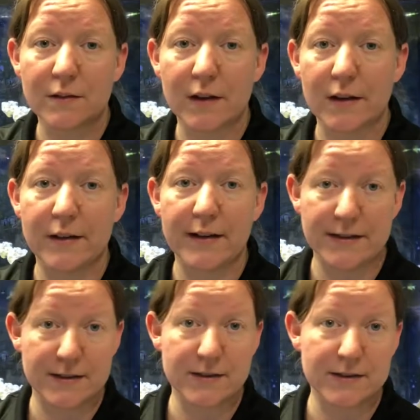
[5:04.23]
And
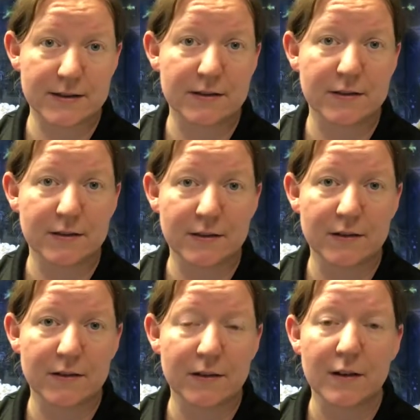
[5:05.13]
that's
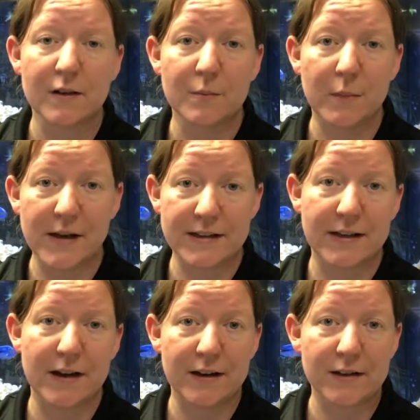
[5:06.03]
my
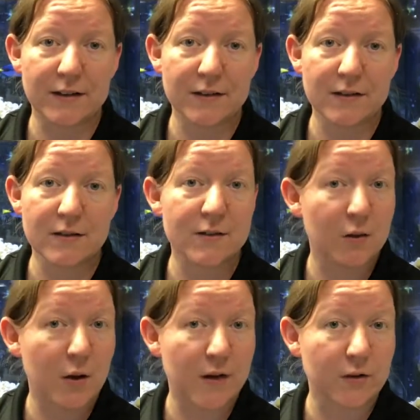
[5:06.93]
take on it.
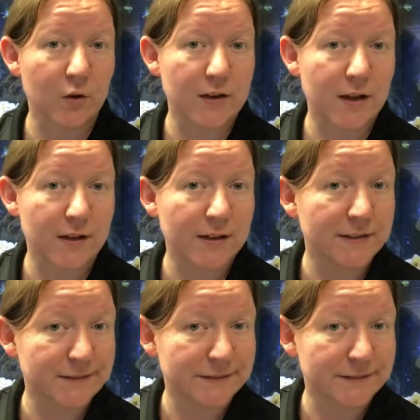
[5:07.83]
So have a great day.